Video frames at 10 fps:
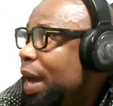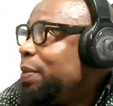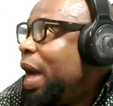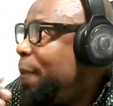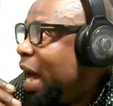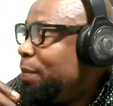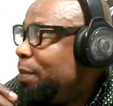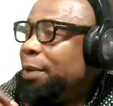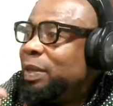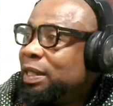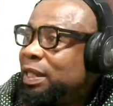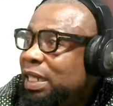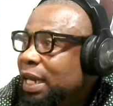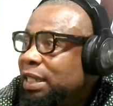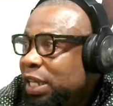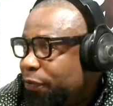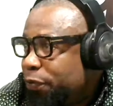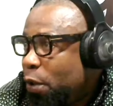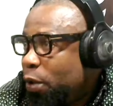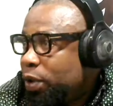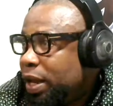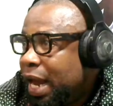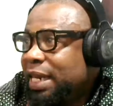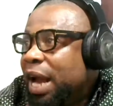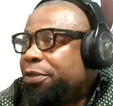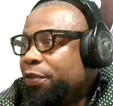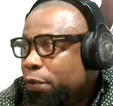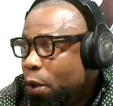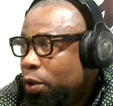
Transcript: There be a band man update you at year four. Any year four.